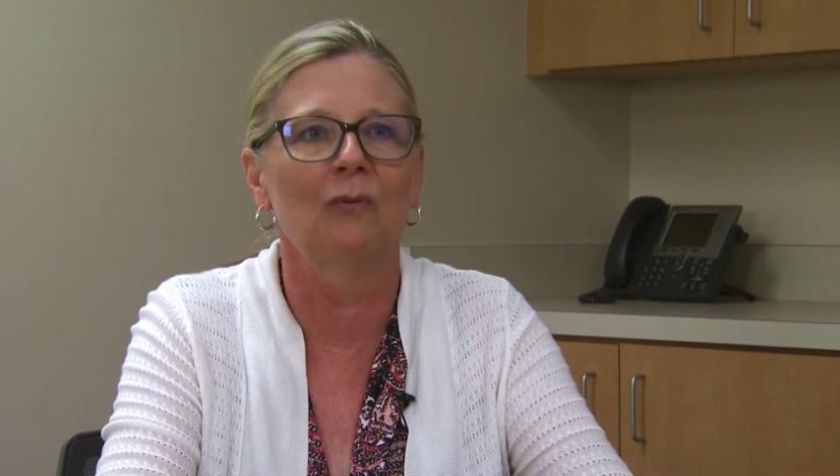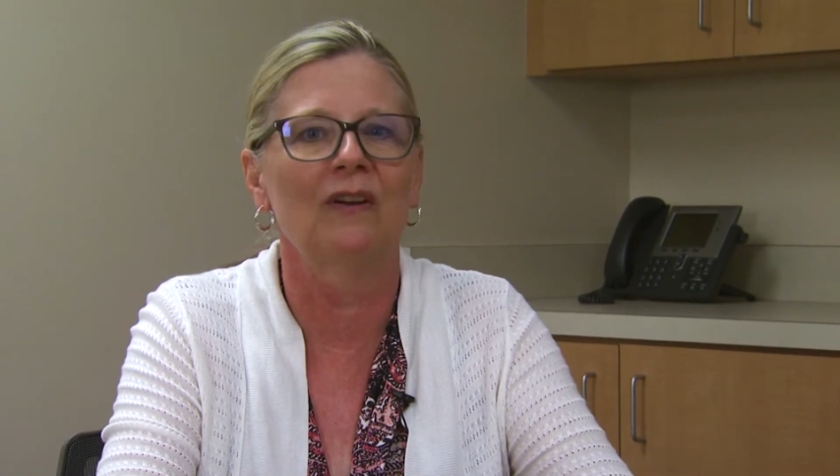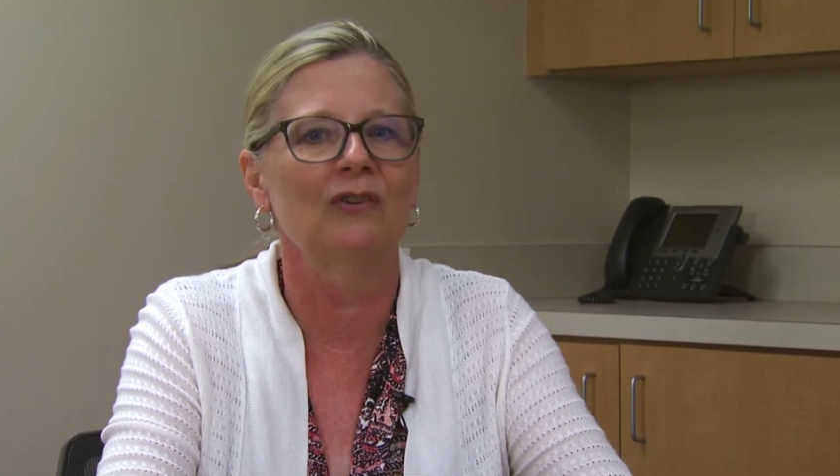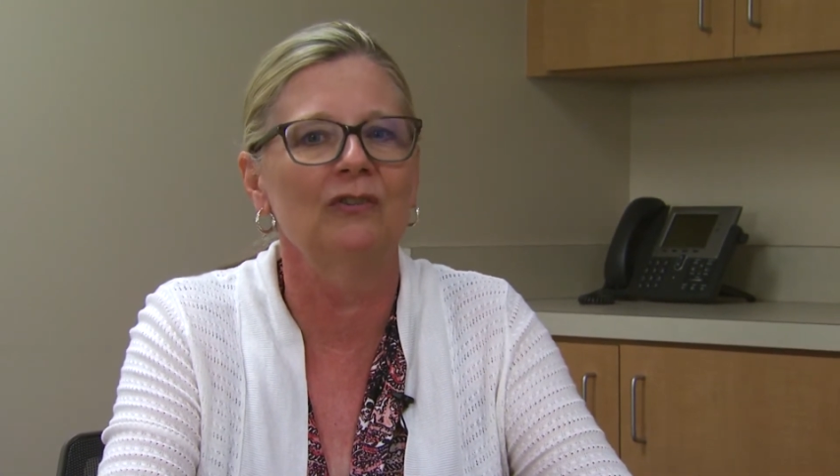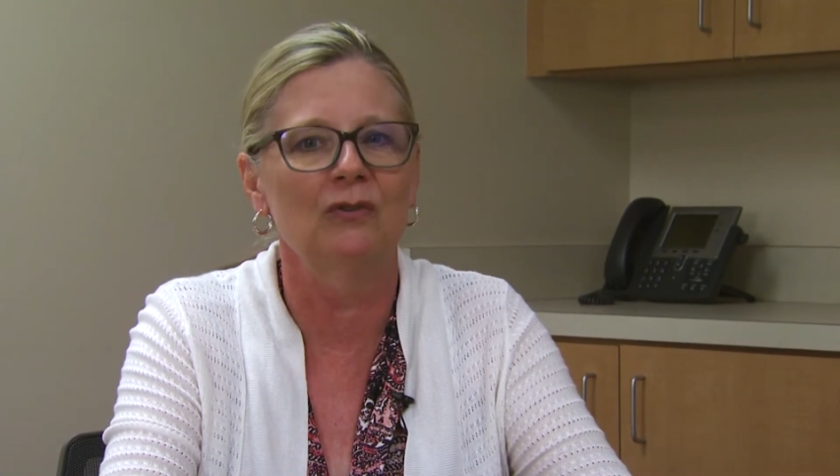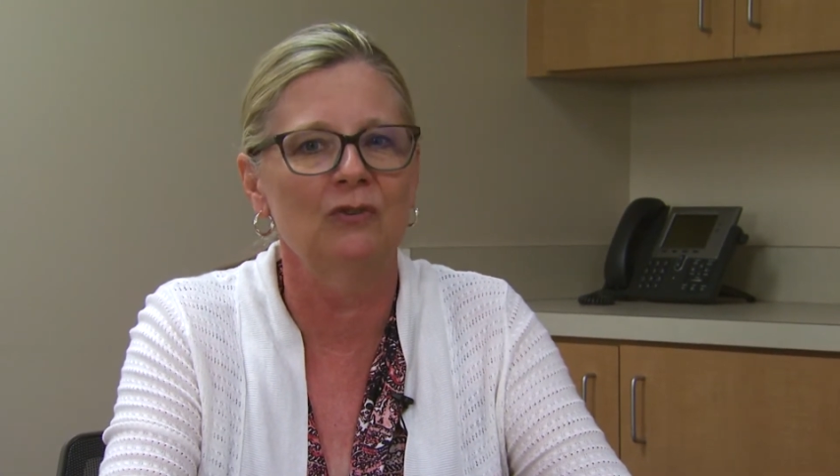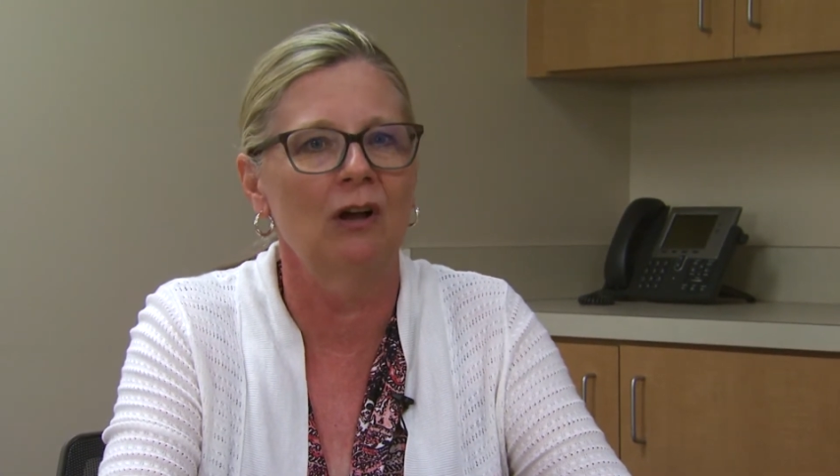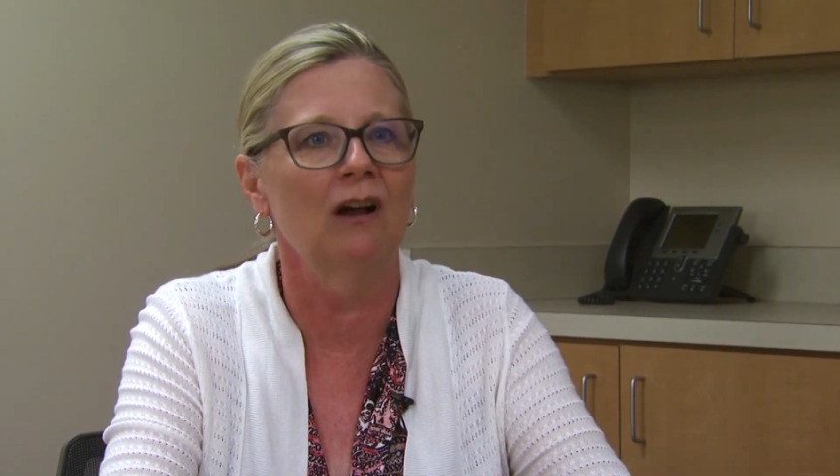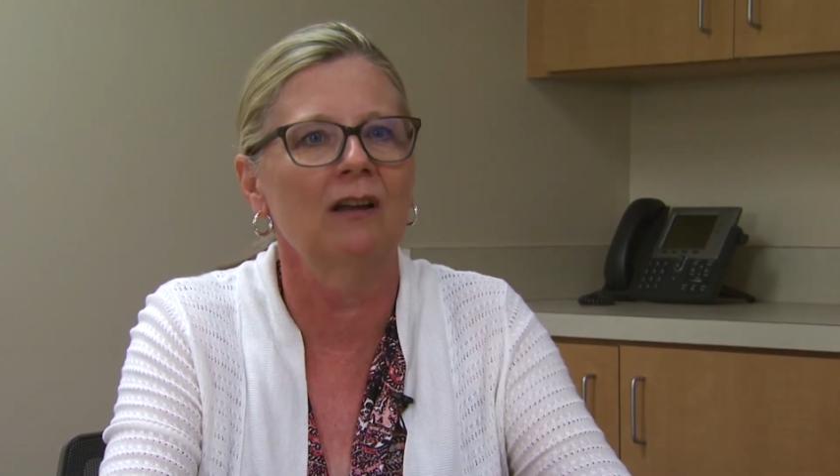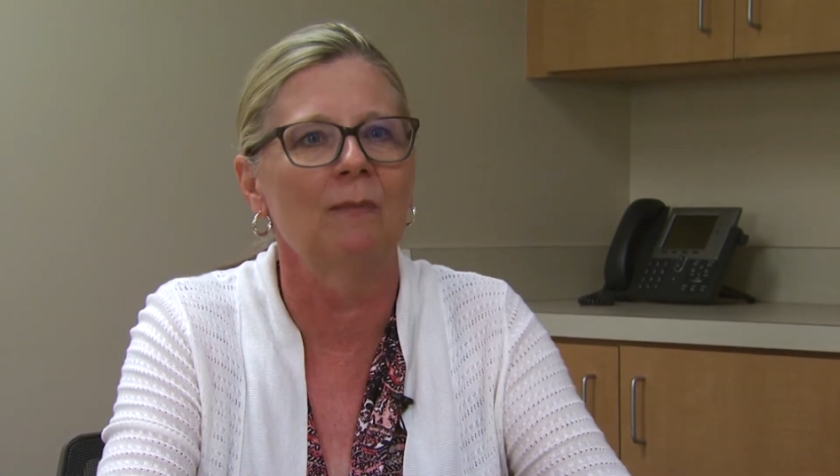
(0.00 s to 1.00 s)
whether you
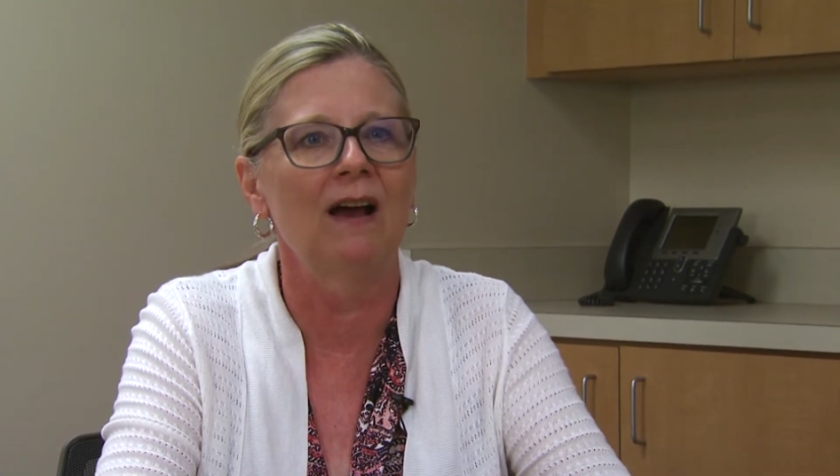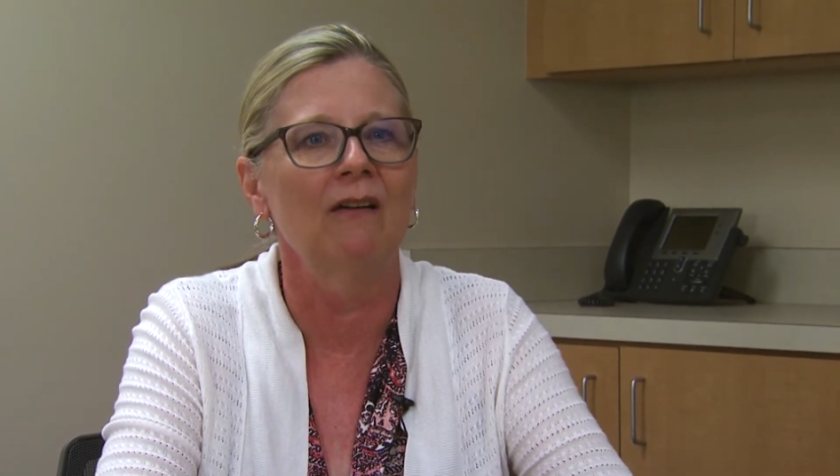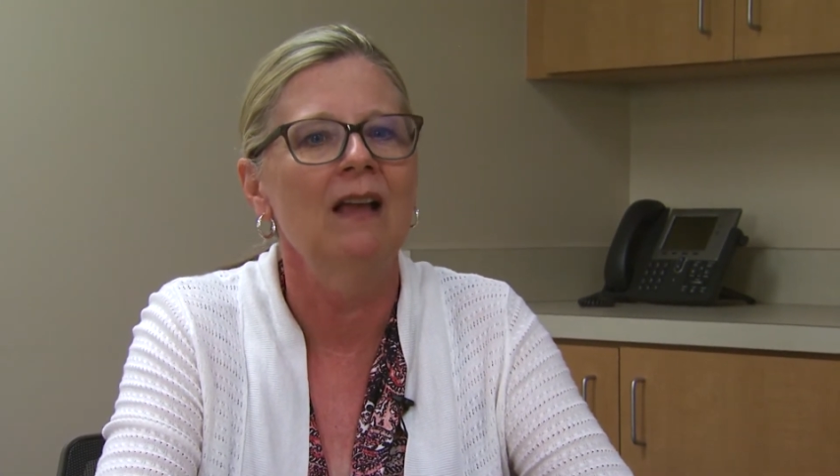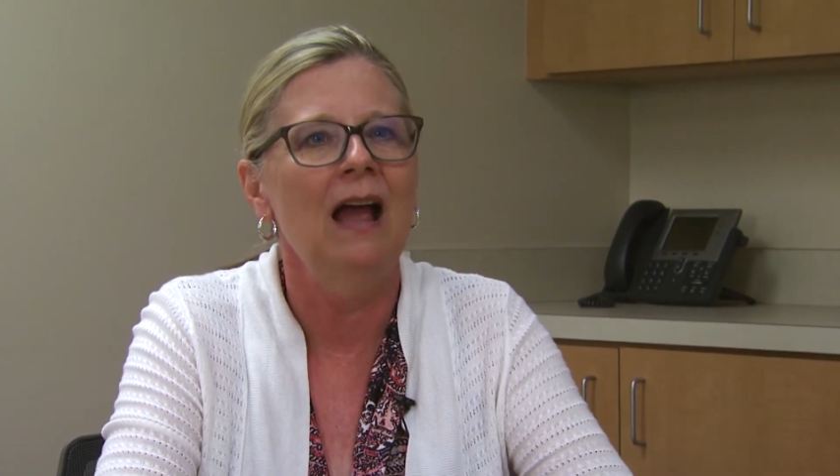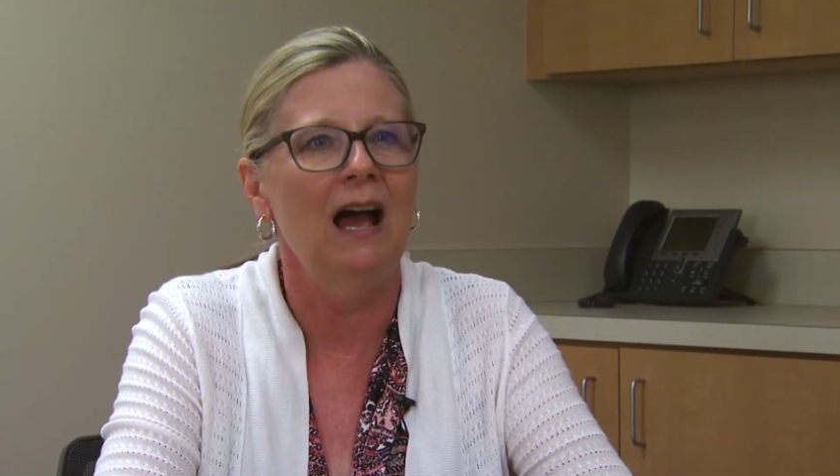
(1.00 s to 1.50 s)
talk about